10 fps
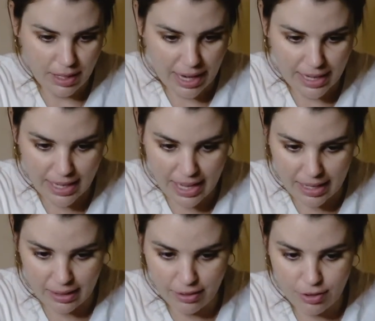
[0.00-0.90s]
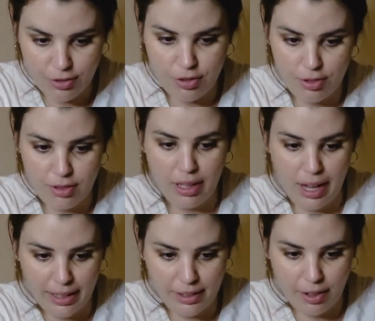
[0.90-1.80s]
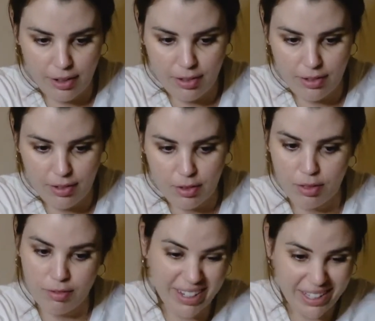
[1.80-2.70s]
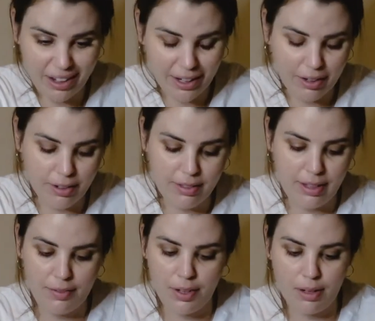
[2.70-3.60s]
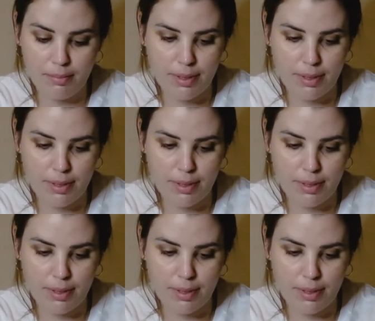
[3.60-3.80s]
And again, 2 light coats or 3 light coats even,